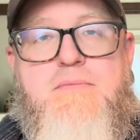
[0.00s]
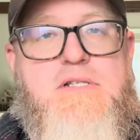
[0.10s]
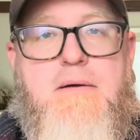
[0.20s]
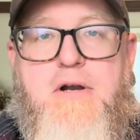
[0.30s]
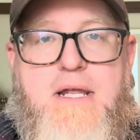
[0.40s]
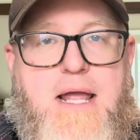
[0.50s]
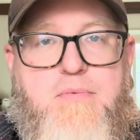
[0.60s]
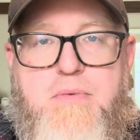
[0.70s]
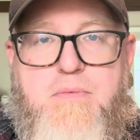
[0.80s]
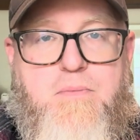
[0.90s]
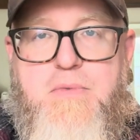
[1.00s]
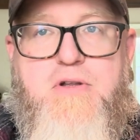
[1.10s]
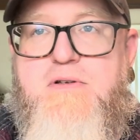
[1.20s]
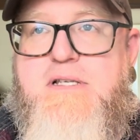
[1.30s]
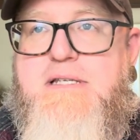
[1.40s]
summer camp with
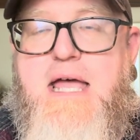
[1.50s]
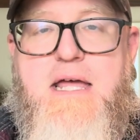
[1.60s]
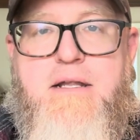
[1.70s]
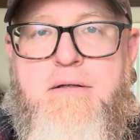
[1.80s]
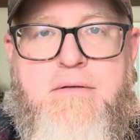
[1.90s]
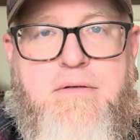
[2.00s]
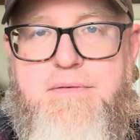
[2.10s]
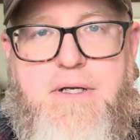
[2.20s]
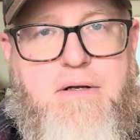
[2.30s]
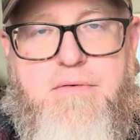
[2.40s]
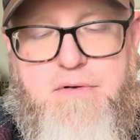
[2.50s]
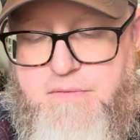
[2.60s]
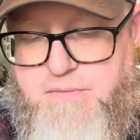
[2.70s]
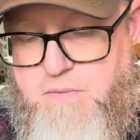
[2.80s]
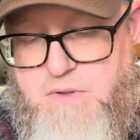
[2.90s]
Medusa's head. I don't
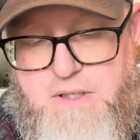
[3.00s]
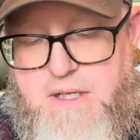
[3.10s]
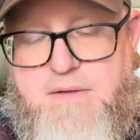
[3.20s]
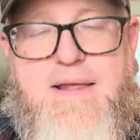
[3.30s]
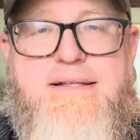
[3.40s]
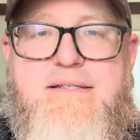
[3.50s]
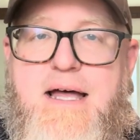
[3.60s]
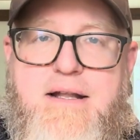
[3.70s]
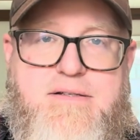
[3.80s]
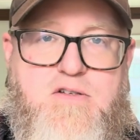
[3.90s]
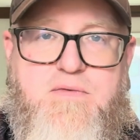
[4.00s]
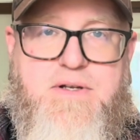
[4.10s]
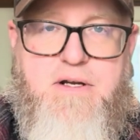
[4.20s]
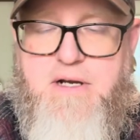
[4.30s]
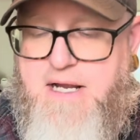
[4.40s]
know. That's not a
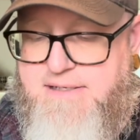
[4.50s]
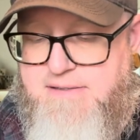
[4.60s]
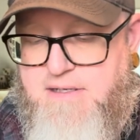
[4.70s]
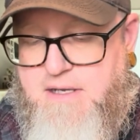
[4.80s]
souvenir, guys.